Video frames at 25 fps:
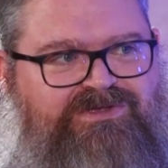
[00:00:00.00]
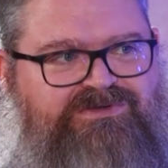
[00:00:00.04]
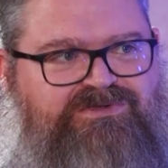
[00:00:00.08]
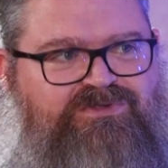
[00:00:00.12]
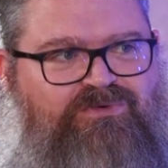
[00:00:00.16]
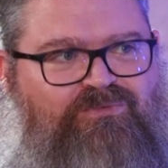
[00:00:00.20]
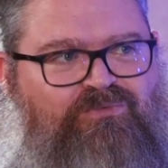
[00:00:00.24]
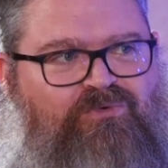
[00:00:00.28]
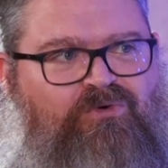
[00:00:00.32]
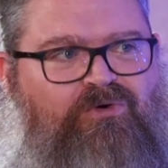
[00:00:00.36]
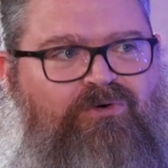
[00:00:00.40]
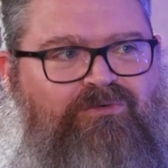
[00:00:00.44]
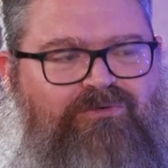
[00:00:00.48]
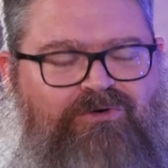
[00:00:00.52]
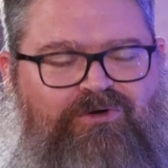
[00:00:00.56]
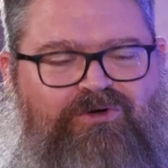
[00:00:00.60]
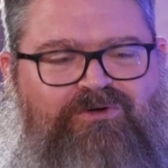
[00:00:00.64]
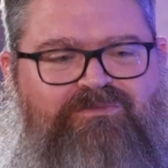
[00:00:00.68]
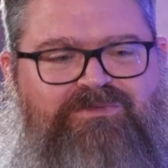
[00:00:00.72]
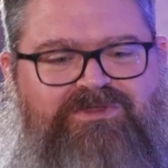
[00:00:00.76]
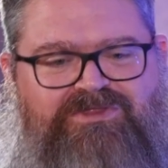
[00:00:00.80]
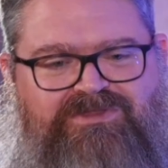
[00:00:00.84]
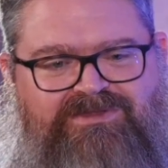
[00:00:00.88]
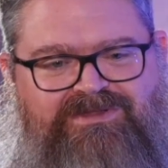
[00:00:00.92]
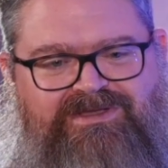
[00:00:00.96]
is the war
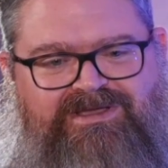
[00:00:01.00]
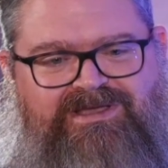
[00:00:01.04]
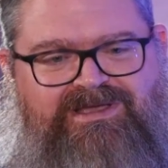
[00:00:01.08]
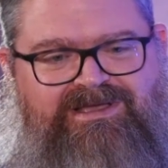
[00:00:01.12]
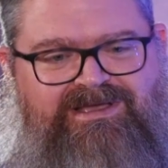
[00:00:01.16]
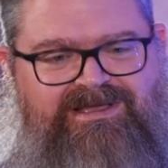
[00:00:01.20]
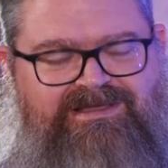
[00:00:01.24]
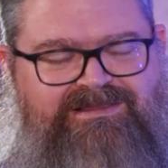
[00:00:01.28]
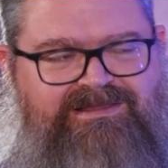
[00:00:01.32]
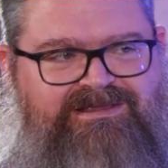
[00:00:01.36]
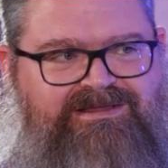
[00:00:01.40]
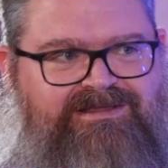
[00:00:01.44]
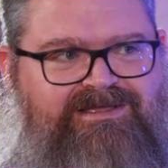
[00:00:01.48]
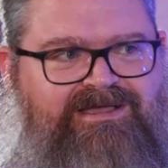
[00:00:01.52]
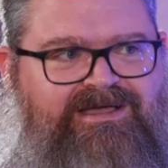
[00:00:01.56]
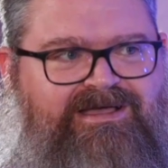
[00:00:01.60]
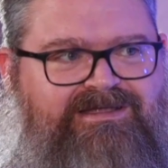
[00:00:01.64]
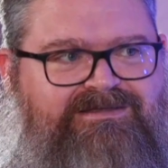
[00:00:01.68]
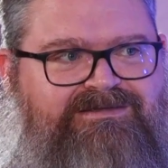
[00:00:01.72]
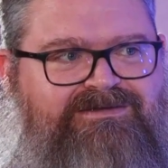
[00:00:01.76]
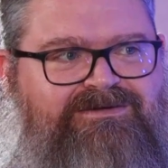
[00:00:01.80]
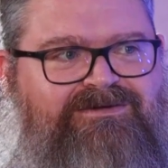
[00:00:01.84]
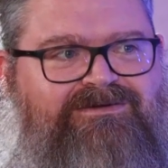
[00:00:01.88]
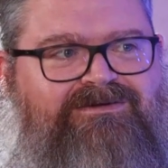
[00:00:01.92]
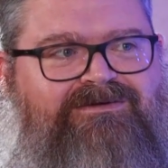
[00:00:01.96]
room, and then you
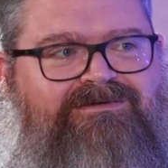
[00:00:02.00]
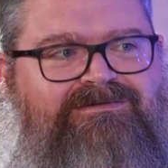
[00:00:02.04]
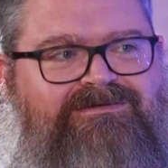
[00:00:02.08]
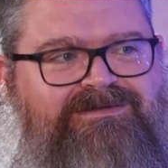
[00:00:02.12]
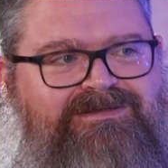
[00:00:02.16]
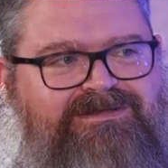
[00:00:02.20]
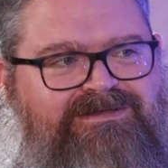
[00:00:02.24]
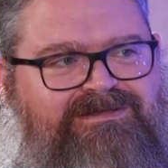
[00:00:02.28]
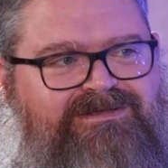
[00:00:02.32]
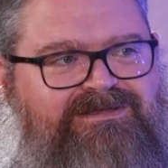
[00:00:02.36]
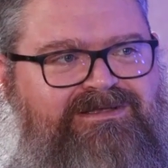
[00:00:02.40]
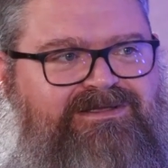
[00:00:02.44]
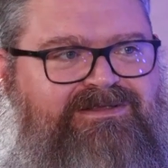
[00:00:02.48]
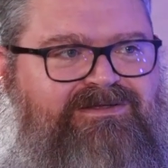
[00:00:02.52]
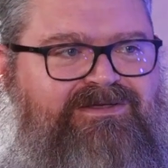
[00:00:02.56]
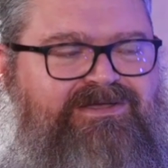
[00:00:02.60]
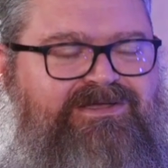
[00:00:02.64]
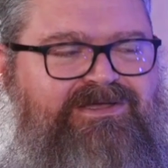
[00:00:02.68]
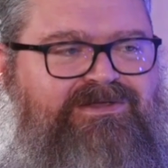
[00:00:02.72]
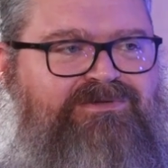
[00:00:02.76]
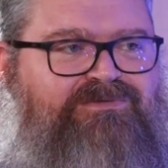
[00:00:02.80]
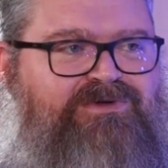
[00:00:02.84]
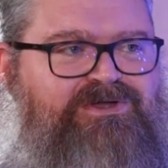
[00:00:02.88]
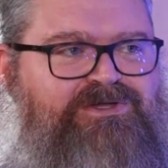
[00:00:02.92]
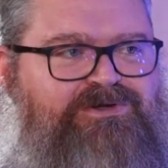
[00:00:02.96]
got
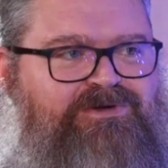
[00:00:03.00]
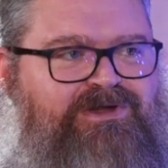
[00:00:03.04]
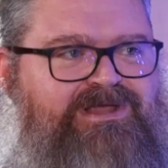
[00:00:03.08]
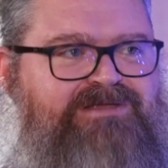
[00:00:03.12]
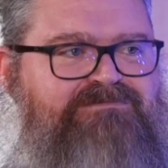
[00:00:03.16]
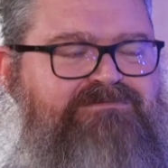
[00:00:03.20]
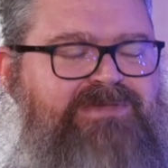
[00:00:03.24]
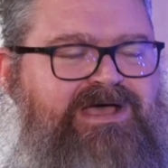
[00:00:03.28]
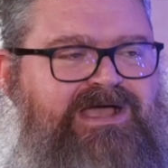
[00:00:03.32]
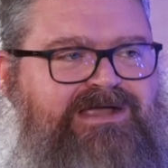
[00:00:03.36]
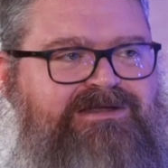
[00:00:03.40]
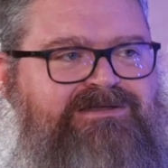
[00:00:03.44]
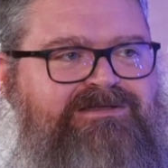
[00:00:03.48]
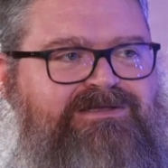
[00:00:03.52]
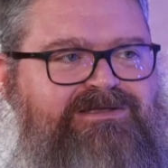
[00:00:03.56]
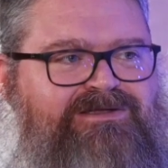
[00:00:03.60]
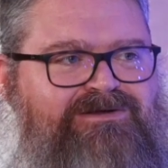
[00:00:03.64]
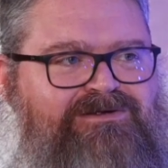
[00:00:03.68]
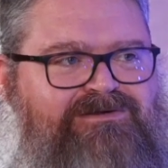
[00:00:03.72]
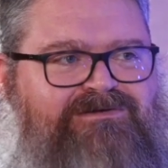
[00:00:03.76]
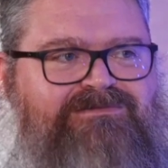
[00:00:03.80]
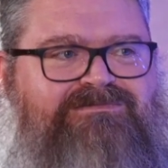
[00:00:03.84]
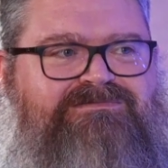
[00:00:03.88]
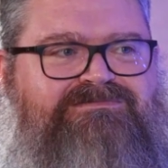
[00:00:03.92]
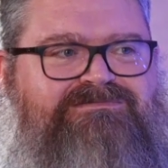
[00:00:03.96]
you can retreat back to
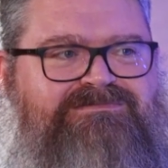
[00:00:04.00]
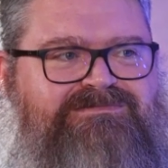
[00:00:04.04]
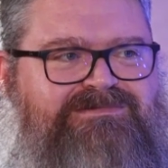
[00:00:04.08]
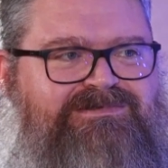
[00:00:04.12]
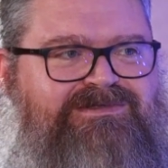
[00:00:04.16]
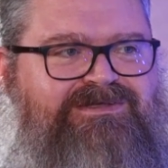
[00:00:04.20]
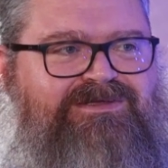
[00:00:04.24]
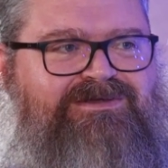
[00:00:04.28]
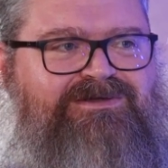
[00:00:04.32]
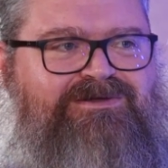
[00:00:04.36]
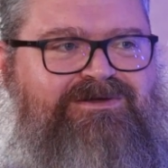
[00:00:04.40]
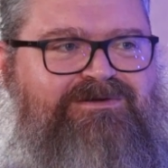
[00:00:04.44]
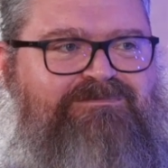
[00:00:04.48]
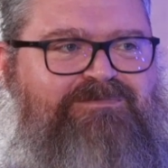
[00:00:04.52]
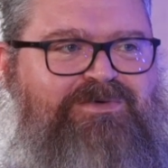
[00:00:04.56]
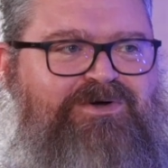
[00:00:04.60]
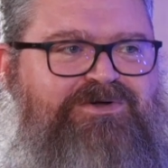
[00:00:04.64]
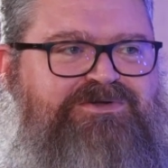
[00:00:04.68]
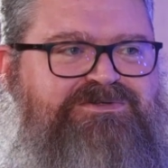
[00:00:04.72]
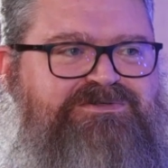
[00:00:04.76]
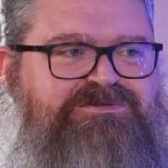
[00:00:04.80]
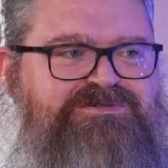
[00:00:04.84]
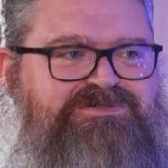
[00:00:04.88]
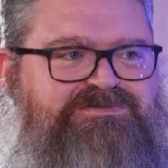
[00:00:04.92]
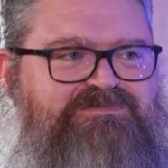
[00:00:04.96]
your
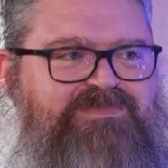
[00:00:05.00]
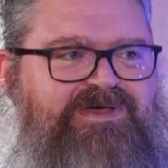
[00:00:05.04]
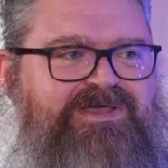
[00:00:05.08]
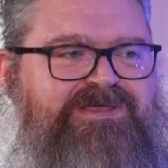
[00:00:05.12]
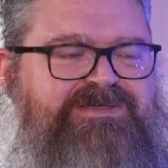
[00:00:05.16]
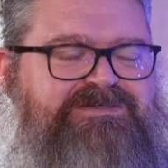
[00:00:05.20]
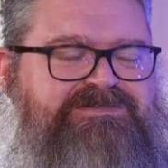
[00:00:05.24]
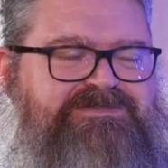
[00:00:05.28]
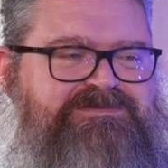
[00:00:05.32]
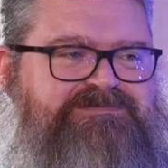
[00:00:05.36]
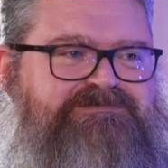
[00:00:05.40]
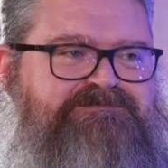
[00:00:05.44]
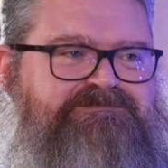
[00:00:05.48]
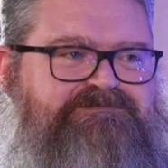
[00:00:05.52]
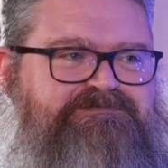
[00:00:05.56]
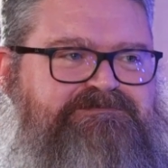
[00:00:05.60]
personal space.